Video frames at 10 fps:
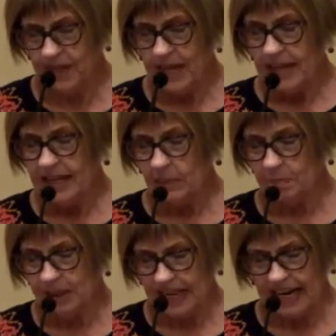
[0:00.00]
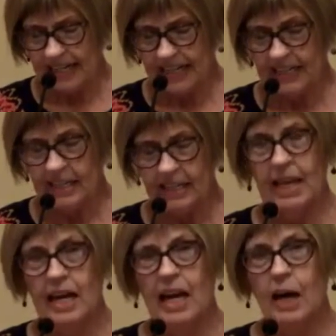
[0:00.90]
then planning,
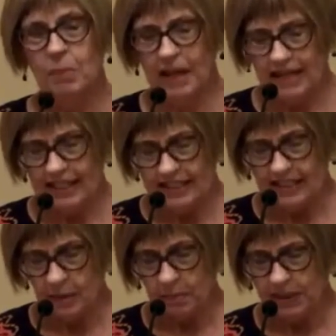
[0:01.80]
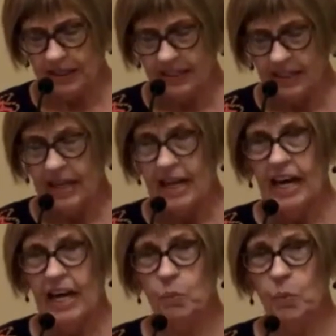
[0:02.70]
applying discipline,
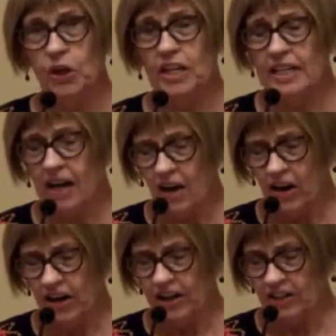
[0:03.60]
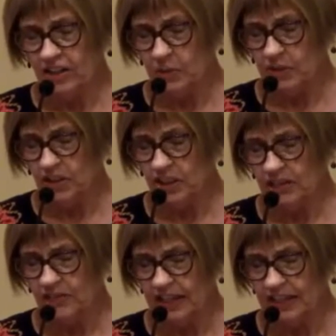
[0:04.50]
and working hard to achieve
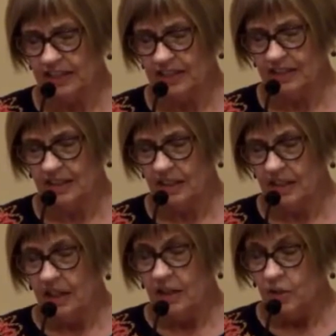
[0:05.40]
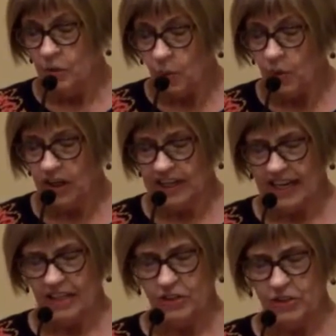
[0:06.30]
it. You
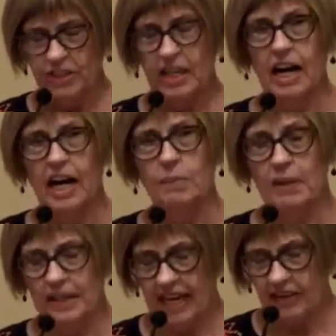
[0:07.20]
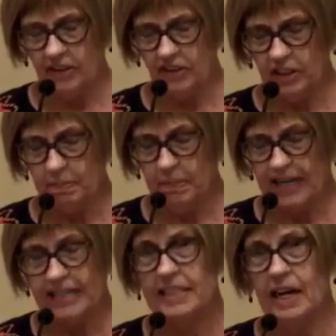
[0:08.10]
organize your time and energy
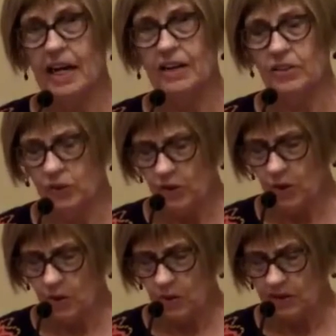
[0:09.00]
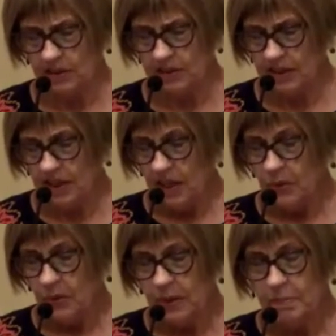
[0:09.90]
based on your goals. You
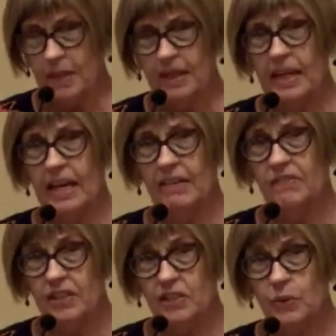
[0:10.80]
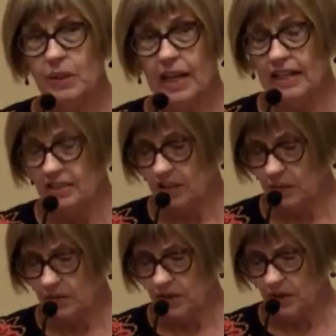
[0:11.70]
commit and visualize
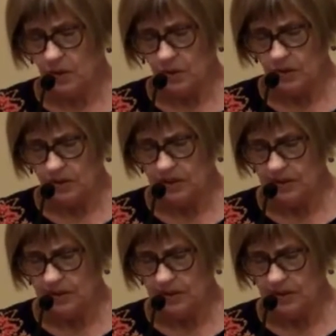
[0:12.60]
those goals.